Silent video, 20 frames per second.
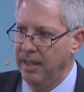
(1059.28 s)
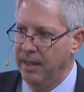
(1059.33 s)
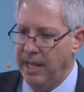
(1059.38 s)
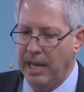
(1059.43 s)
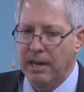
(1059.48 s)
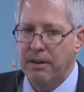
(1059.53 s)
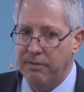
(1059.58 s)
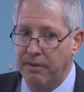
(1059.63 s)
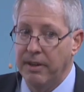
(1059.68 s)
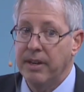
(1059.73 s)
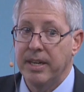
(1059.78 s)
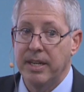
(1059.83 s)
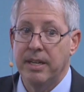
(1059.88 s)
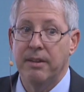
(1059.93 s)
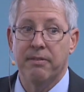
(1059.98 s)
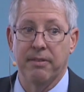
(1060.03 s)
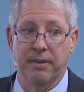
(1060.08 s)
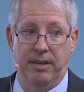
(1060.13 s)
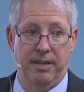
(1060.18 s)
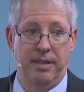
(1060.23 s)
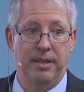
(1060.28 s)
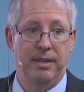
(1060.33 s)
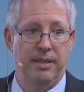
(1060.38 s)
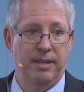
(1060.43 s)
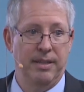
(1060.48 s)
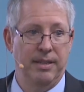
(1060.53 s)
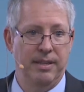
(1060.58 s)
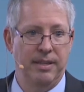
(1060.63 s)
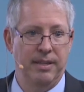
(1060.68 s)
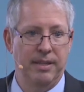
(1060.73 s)
They are very different.
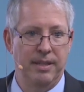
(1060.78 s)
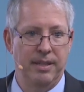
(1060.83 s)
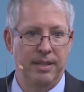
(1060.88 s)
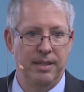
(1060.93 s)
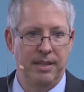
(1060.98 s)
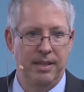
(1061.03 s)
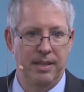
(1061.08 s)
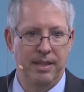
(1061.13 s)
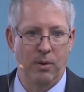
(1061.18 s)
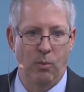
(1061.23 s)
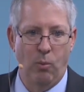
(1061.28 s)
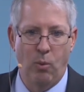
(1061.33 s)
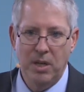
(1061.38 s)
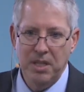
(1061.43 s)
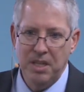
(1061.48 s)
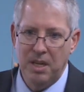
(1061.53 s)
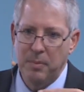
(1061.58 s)
One